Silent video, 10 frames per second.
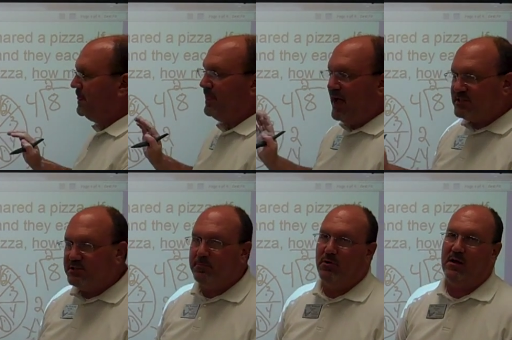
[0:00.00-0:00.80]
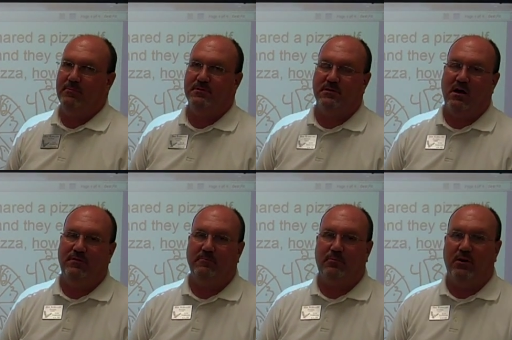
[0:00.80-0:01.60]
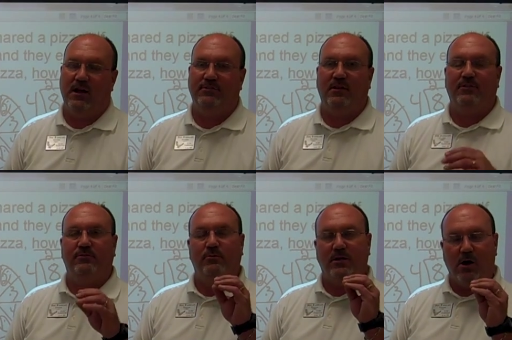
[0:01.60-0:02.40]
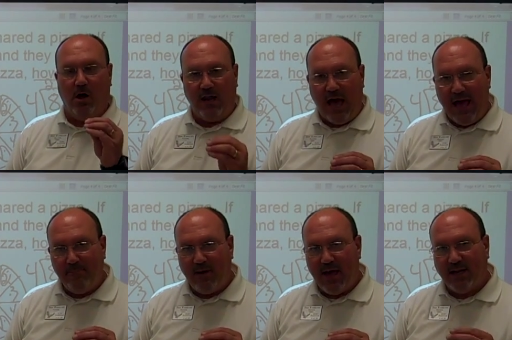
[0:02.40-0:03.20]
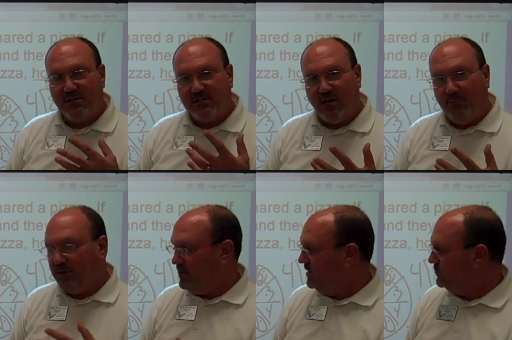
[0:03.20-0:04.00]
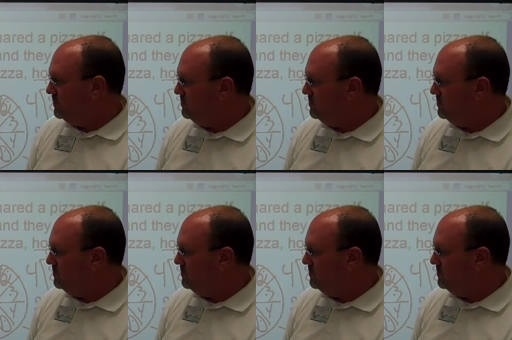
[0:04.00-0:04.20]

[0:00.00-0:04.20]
That's the problem-solving process. We call it IPAC just to help the kids